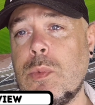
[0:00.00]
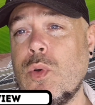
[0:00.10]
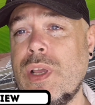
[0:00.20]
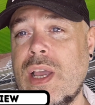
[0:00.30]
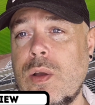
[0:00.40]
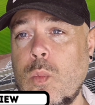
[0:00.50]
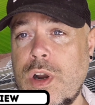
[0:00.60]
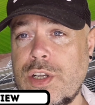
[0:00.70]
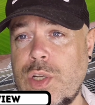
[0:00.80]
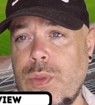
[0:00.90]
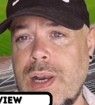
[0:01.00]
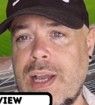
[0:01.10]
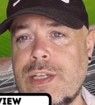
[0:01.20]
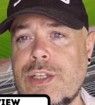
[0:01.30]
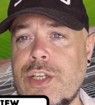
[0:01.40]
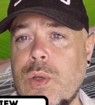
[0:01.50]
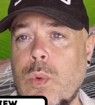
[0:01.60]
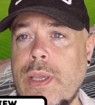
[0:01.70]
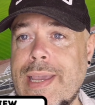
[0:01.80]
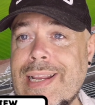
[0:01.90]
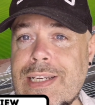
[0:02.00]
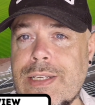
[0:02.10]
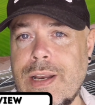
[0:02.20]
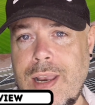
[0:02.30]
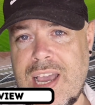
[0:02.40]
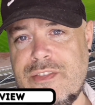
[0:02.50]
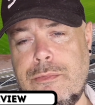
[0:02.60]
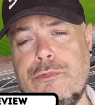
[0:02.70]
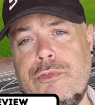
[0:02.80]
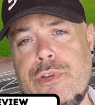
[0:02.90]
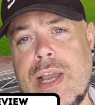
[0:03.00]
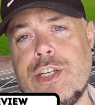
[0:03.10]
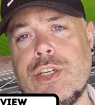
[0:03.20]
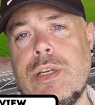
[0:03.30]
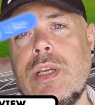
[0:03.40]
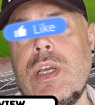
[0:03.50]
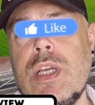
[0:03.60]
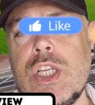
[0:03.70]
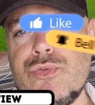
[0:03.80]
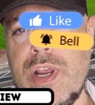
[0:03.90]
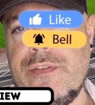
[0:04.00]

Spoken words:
And we're going to get one or two of the lads to do a instant live reaction straight